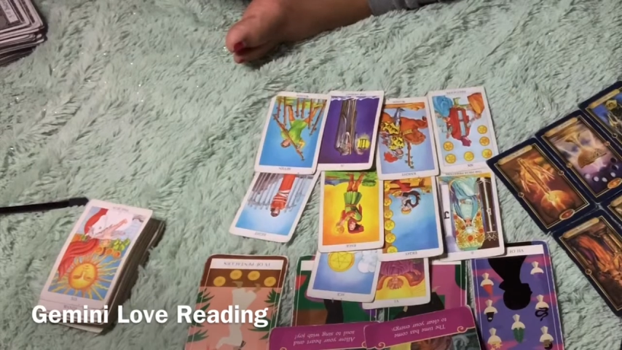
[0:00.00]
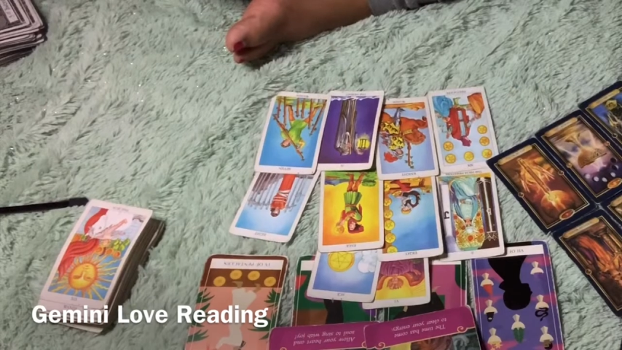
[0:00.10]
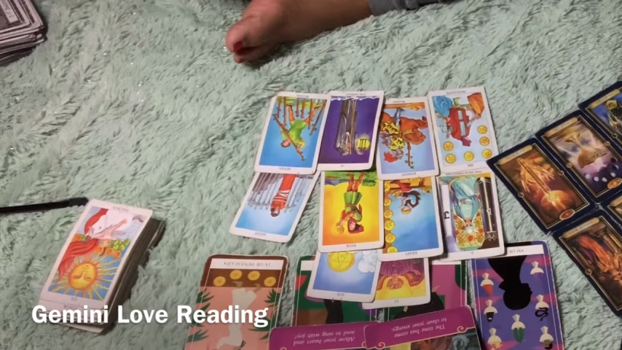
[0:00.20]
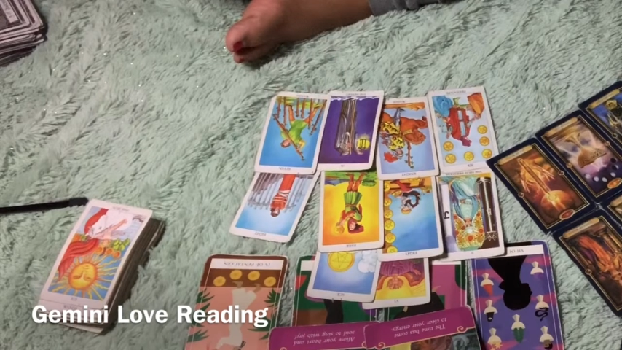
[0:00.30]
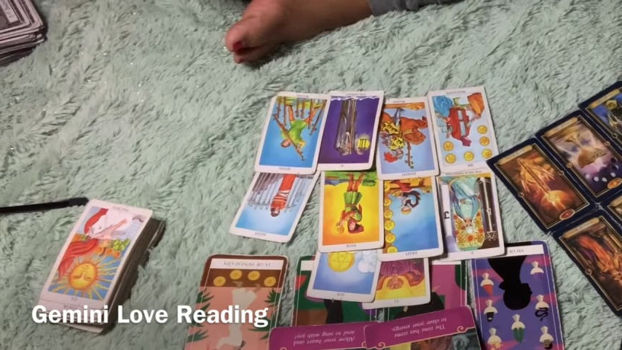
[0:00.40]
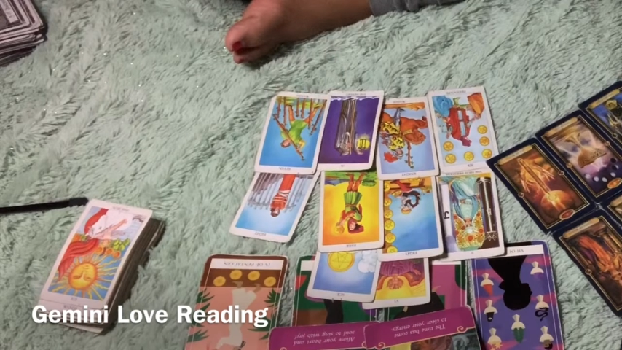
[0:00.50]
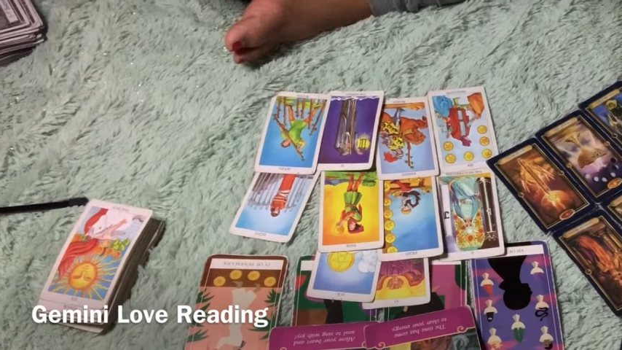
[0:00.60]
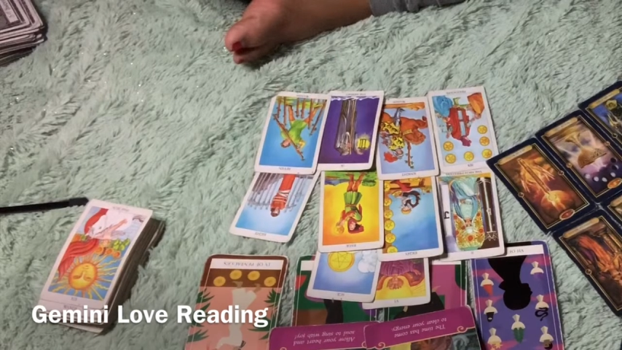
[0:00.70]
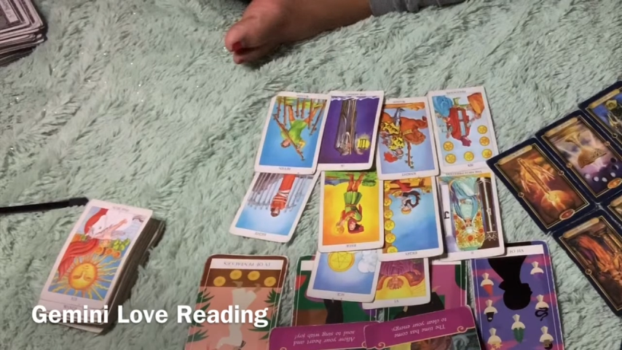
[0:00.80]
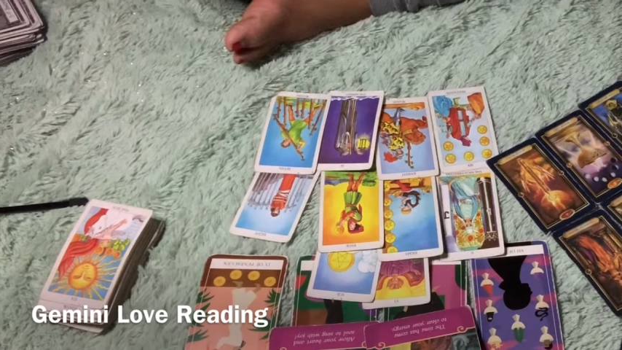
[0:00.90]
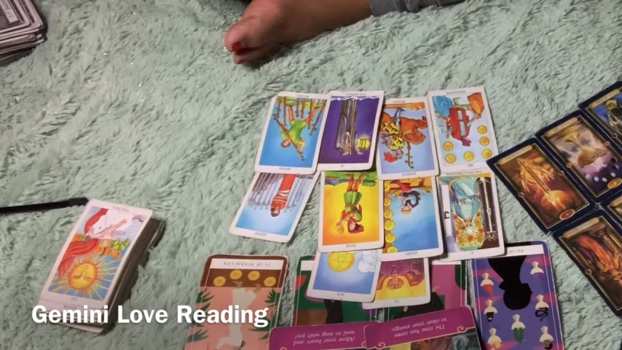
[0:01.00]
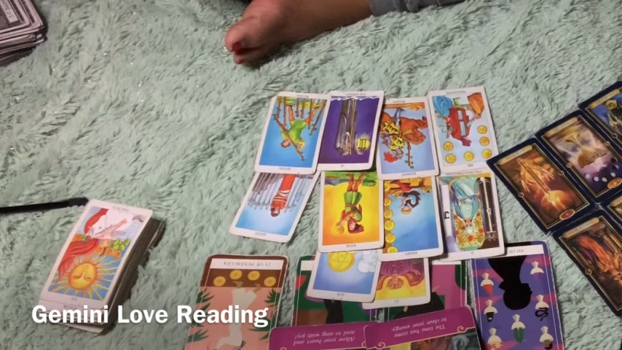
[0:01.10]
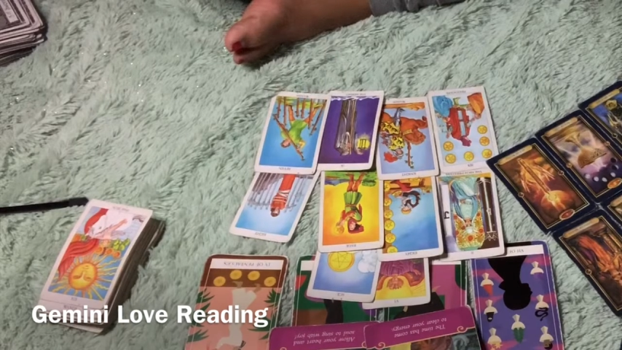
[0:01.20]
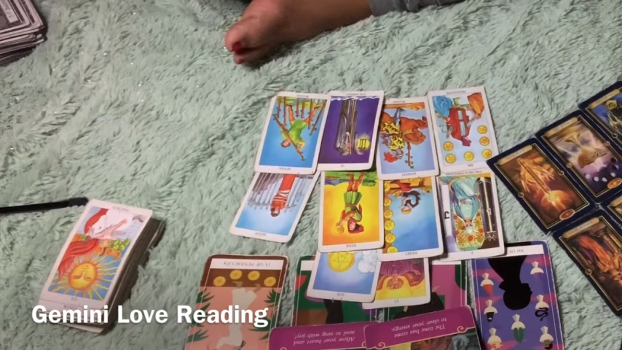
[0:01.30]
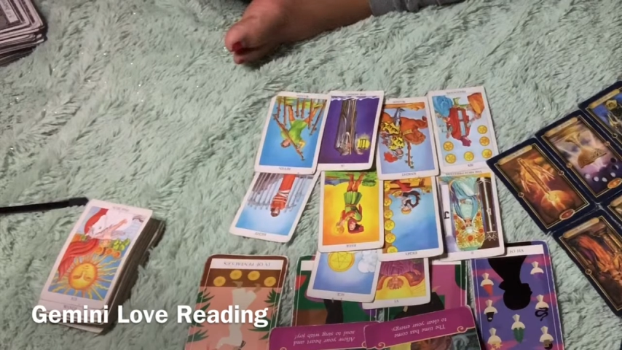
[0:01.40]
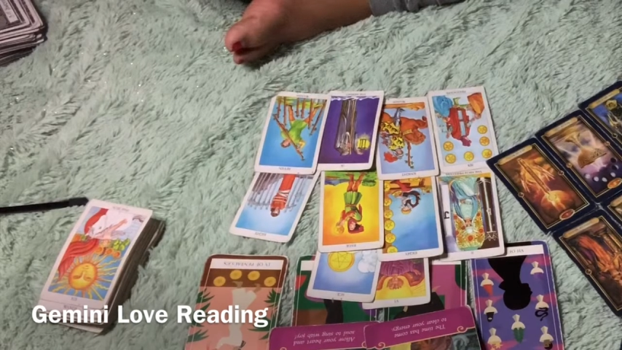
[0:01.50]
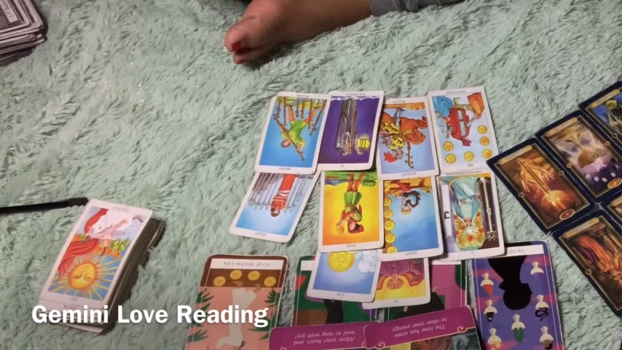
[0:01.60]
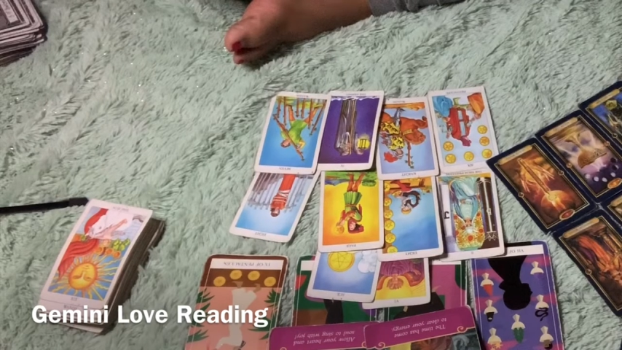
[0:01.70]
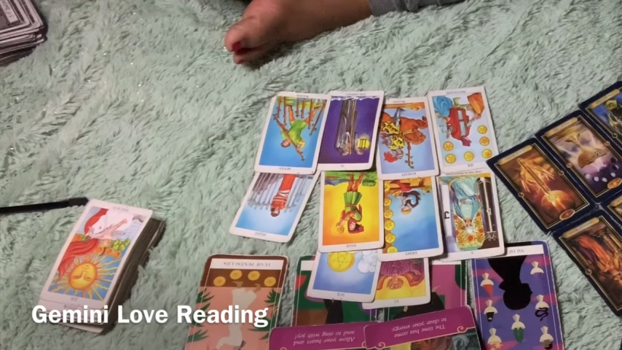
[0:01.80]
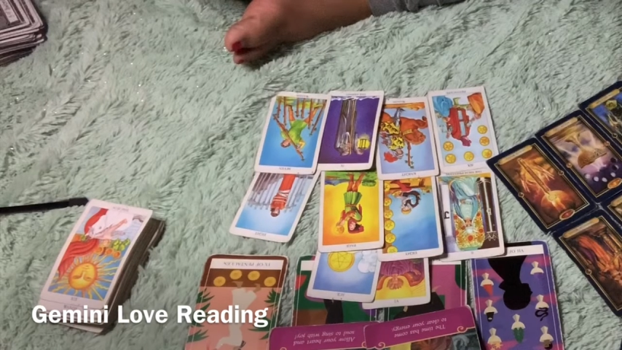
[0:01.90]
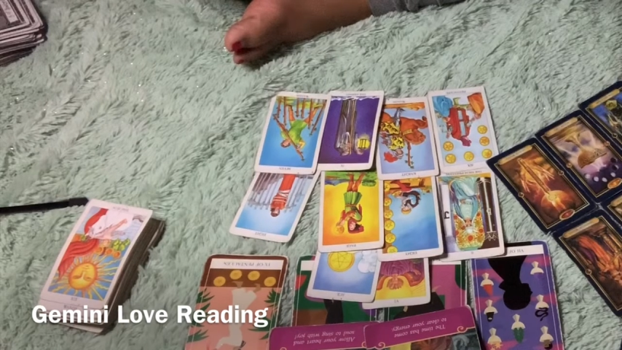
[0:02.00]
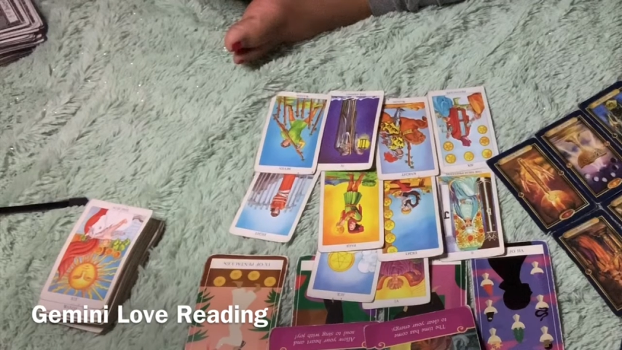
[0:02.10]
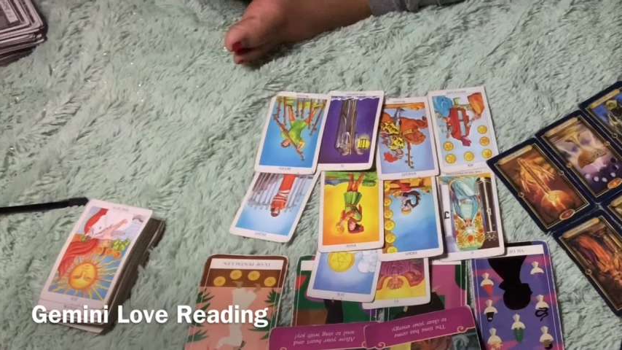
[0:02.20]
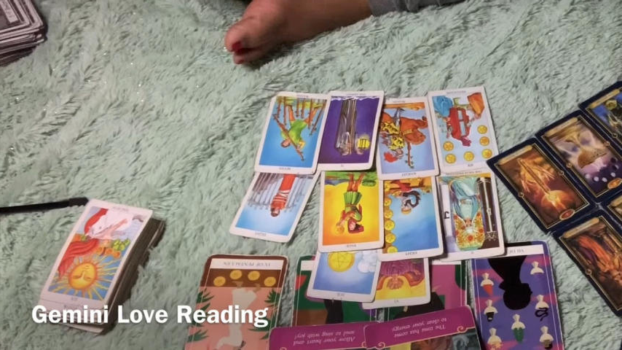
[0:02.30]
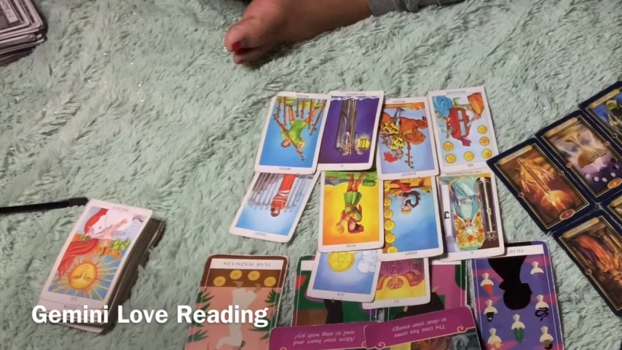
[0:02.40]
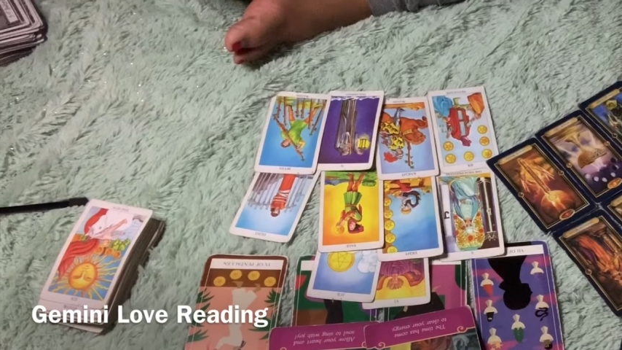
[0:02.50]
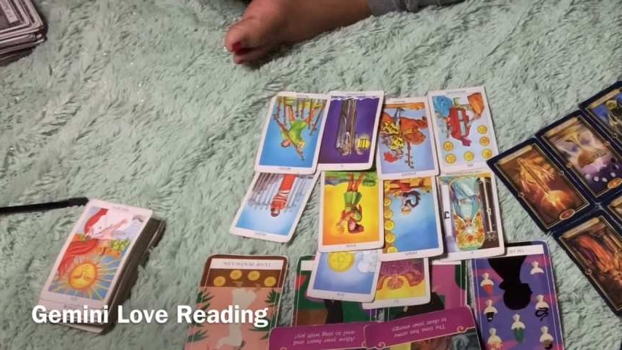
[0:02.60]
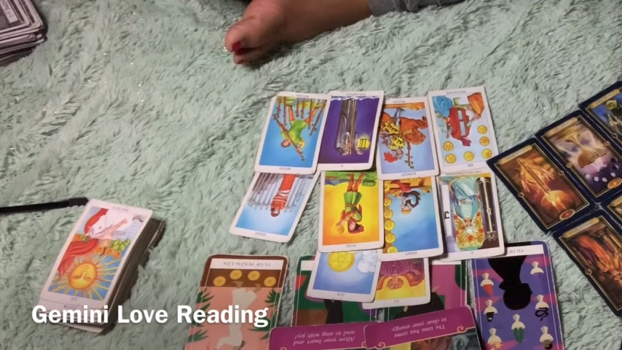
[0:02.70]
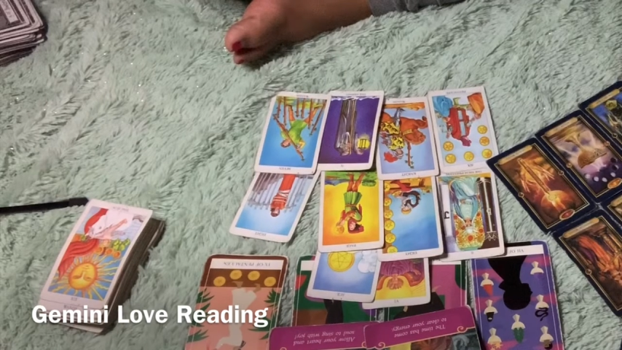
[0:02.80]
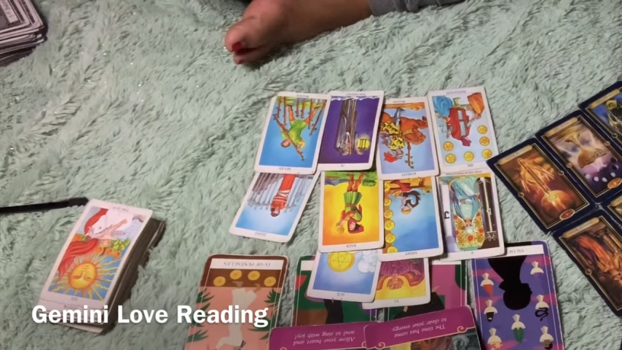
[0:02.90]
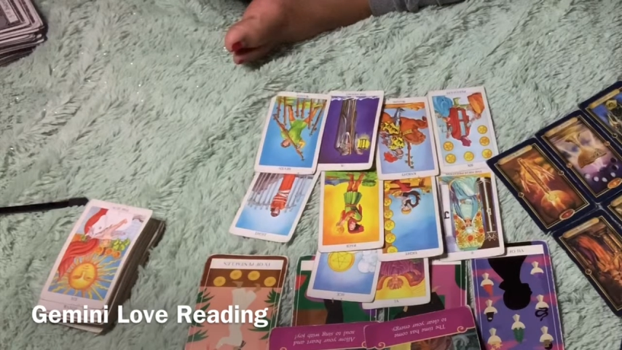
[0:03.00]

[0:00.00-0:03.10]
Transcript: (no speaker visible)